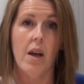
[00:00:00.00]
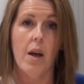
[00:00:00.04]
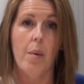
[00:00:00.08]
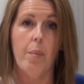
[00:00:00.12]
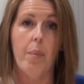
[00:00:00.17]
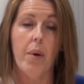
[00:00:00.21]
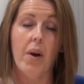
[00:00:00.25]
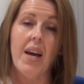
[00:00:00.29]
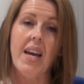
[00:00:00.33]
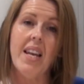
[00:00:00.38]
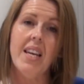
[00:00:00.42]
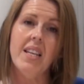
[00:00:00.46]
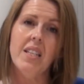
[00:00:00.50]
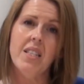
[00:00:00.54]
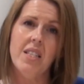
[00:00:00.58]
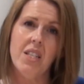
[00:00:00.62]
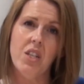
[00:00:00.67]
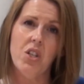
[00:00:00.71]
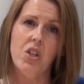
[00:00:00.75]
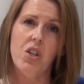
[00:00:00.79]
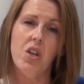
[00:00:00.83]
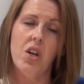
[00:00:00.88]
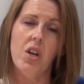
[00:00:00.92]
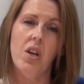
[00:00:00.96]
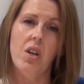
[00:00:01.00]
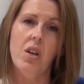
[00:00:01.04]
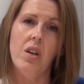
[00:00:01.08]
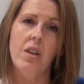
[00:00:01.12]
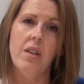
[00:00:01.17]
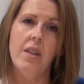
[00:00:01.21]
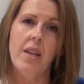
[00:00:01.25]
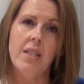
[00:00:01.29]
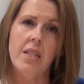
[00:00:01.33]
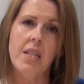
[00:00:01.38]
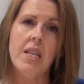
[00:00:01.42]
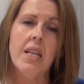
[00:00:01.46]
But in
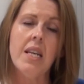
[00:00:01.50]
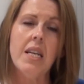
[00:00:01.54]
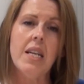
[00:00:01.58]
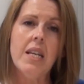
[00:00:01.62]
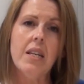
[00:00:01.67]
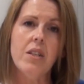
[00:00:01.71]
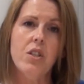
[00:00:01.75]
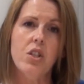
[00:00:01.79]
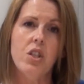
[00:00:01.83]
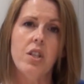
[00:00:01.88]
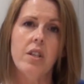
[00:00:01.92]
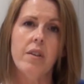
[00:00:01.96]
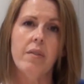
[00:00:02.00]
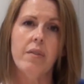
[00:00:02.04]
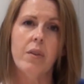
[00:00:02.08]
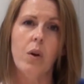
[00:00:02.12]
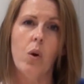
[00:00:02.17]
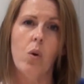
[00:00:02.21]
addition, there's an initiative